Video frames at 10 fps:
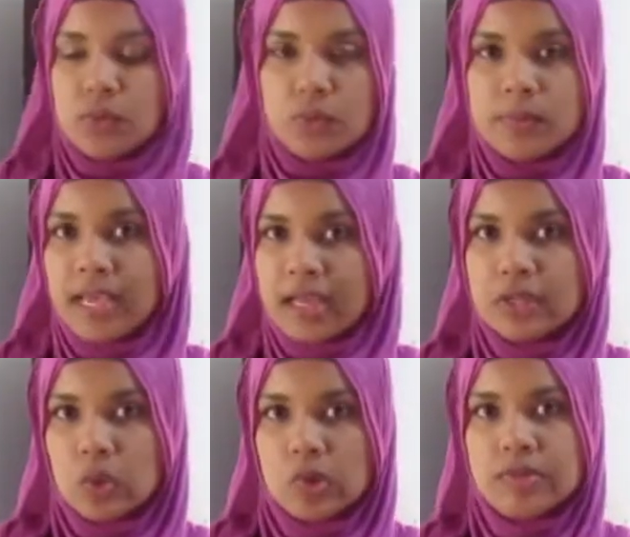We'll be
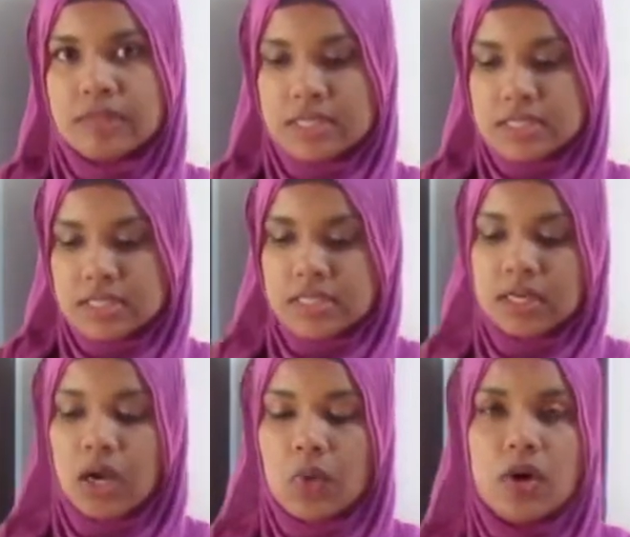adding all of this to
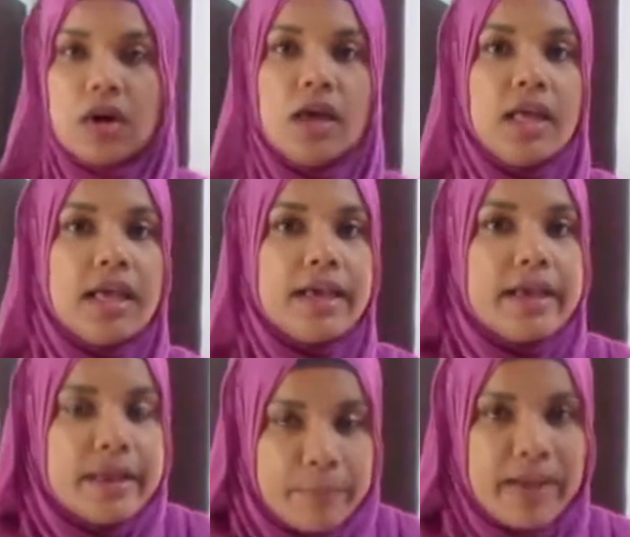our
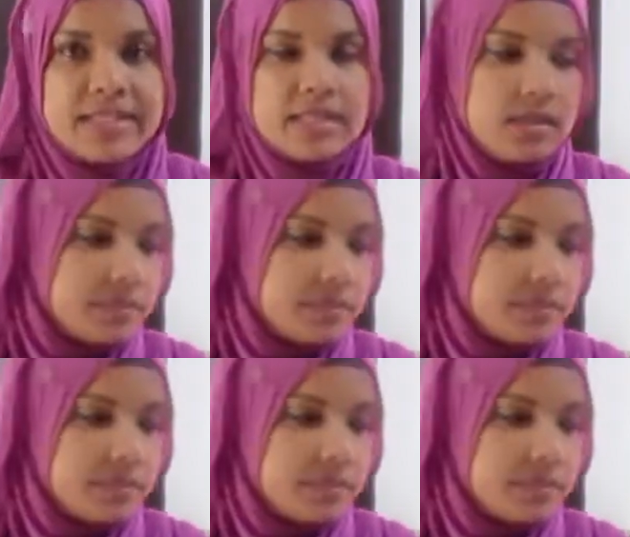pasta.